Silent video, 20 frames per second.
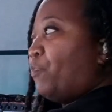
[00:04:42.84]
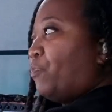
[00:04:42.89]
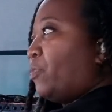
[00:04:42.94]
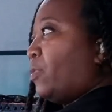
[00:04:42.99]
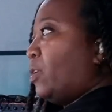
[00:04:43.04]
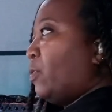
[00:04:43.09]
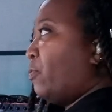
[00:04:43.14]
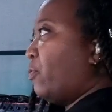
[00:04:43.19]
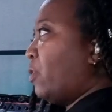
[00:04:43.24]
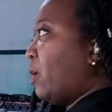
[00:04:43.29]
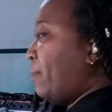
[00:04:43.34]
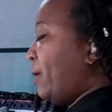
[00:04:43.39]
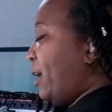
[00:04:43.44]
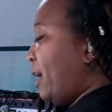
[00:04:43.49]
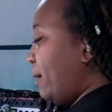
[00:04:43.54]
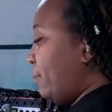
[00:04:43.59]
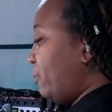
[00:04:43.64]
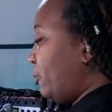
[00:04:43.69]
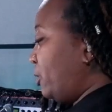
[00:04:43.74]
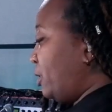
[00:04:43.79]
from
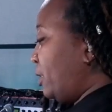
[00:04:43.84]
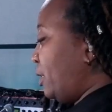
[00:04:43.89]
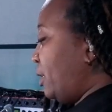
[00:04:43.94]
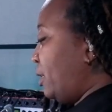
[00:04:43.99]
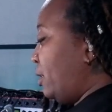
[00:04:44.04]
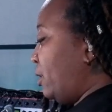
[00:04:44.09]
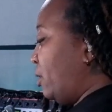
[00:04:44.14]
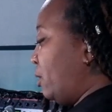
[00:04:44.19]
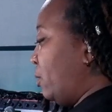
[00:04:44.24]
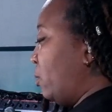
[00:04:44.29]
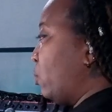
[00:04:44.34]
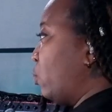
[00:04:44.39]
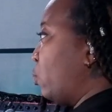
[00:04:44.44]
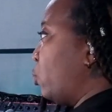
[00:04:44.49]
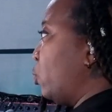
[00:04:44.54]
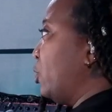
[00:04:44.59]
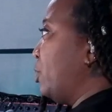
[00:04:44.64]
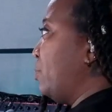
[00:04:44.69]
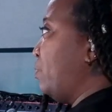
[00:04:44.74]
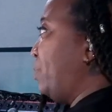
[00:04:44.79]
Ableton
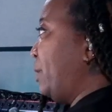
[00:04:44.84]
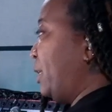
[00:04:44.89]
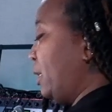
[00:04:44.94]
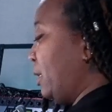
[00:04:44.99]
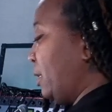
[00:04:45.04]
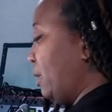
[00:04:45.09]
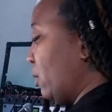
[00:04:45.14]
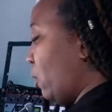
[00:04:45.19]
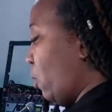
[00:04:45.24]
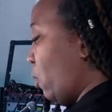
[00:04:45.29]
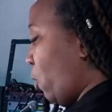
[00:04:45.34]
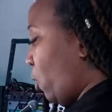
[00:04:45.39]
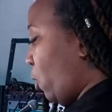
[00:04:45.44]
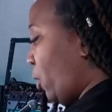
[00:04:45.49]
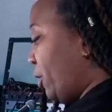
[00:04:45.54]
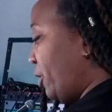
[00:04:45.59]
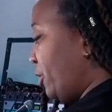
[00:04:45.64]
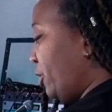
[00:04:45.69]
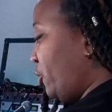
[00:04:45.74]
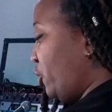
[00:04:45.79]
would be
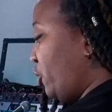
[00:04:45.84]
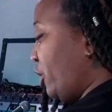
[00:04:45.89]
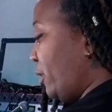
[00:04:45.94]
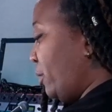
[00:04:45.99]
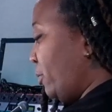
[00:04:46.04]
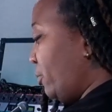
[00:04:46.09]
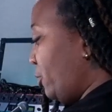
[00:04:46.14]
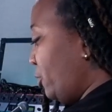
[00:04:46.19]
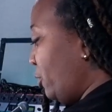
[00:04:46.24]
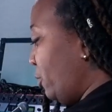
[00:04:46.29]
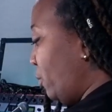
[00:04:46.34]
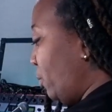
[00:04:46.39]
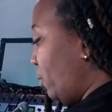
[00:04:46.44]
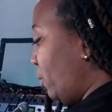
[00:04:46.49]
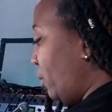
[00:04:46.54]
on channel 2.